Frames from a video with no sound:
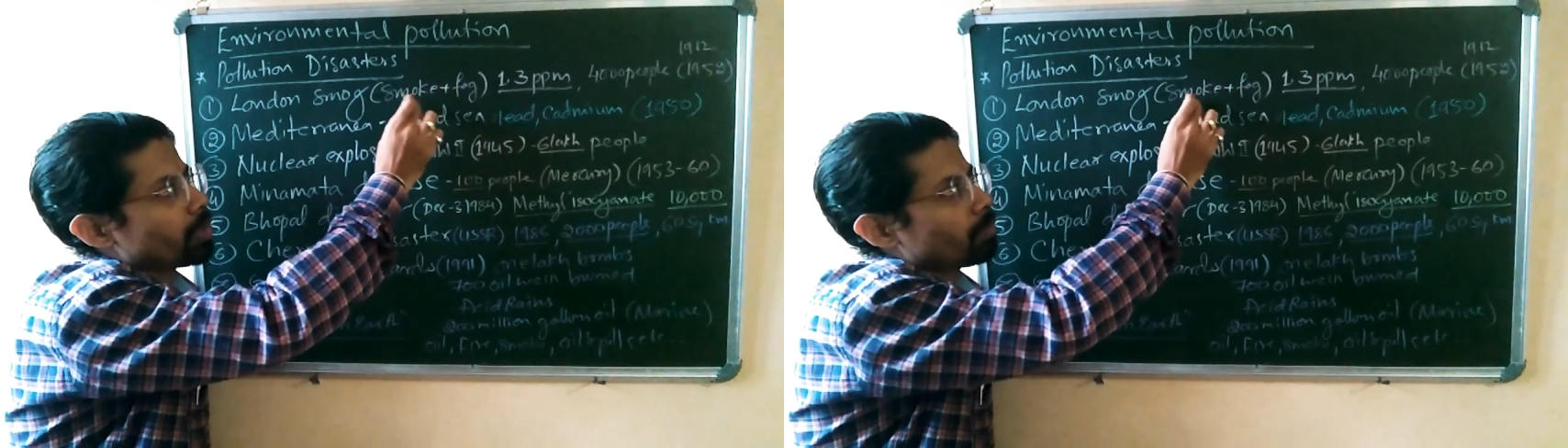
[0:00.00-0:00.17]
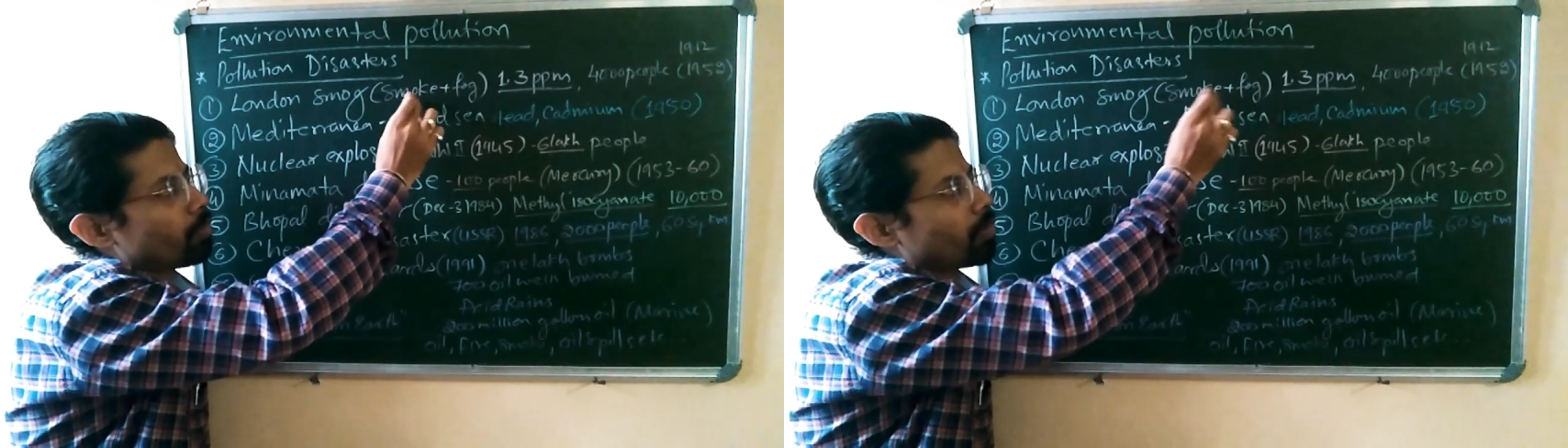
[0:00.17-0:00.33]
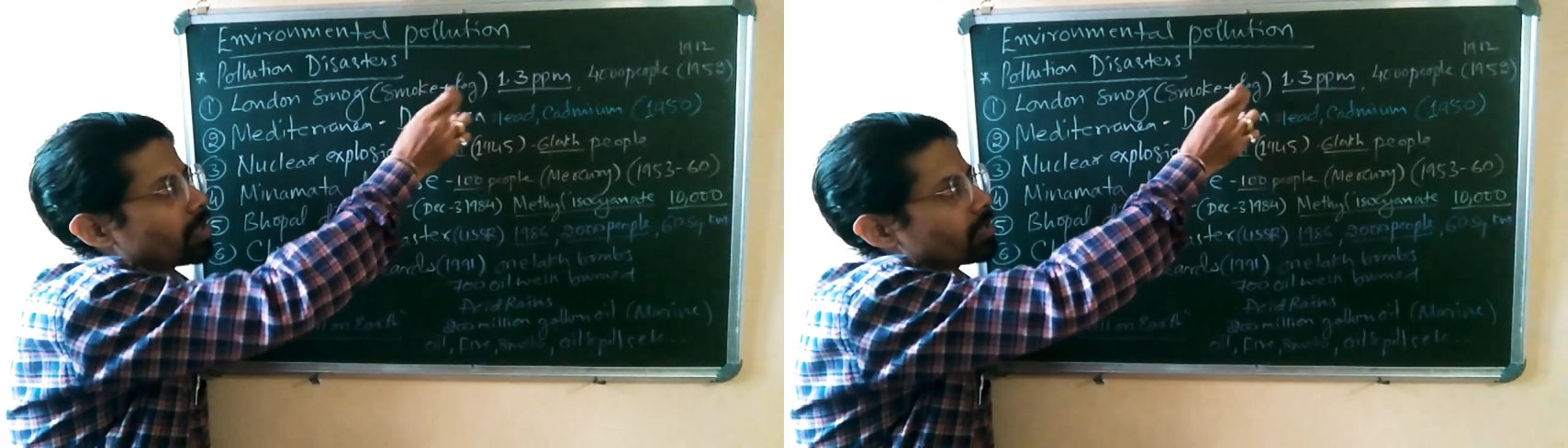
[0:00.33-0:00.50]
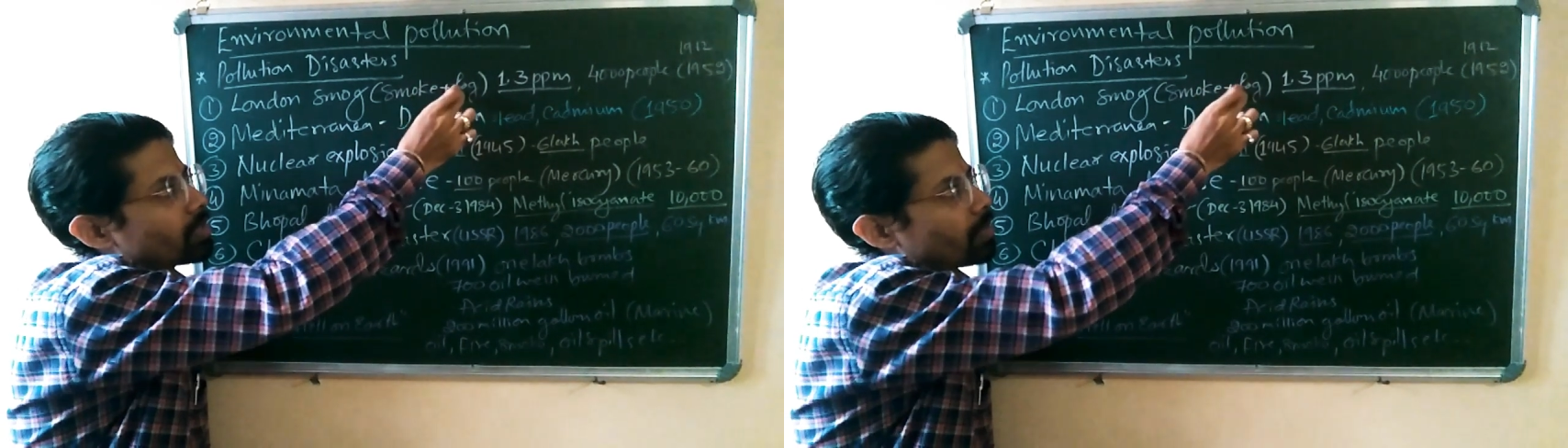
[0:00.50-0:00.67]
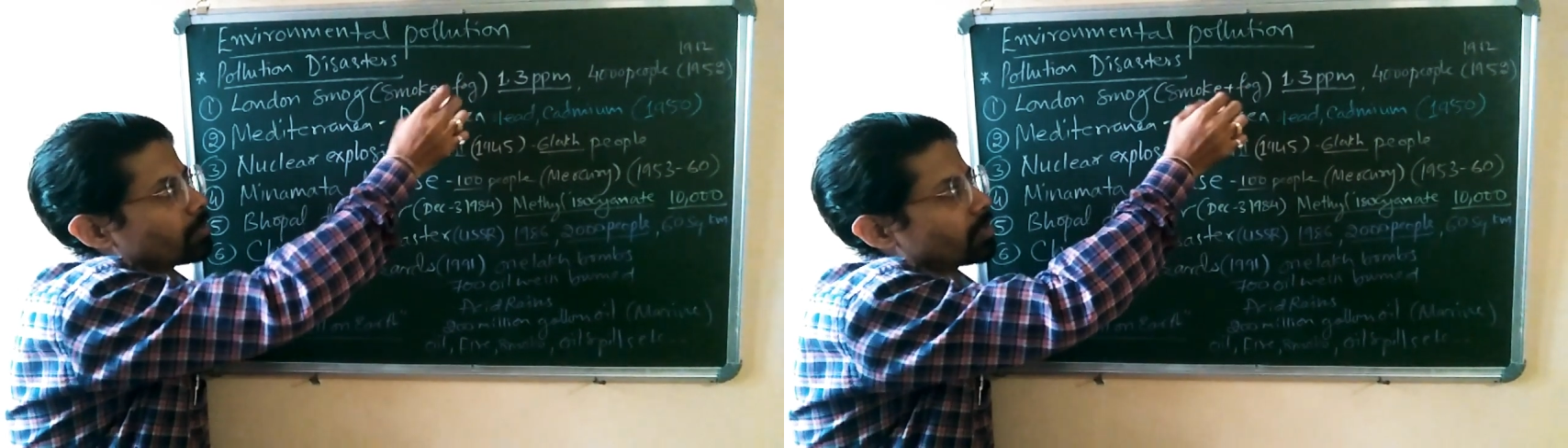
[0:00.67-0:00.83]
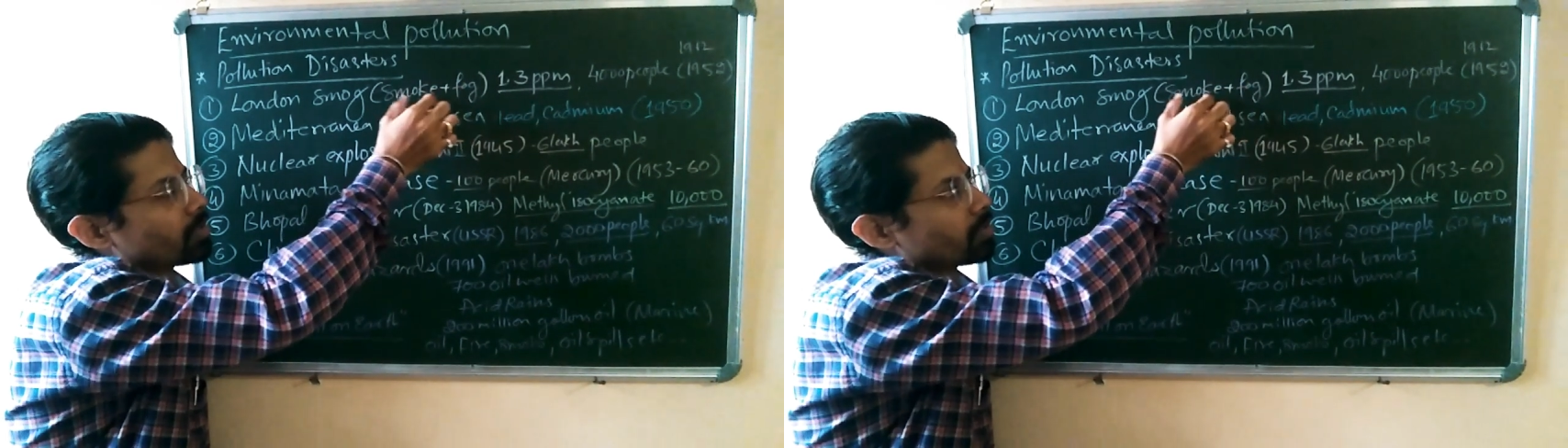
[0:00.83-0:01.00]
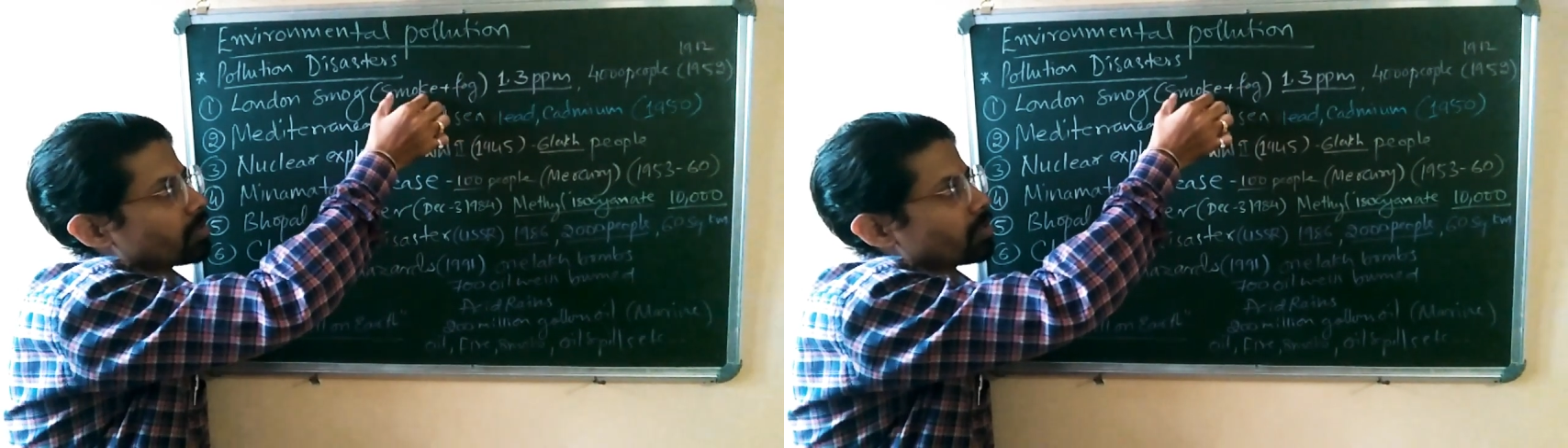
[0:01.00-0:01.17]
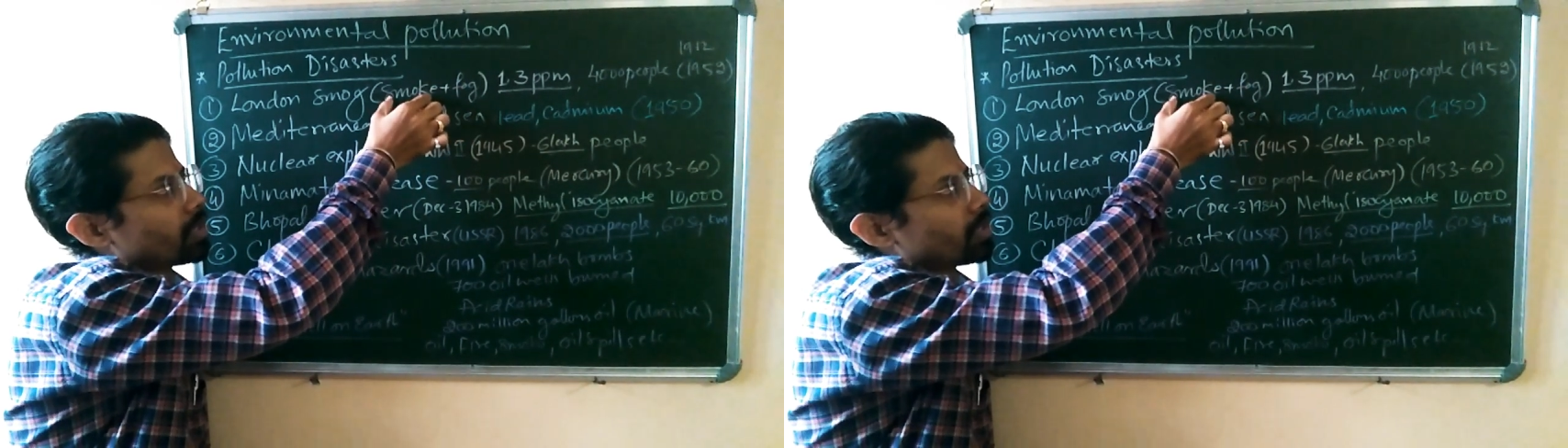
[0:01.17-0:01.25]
important substances,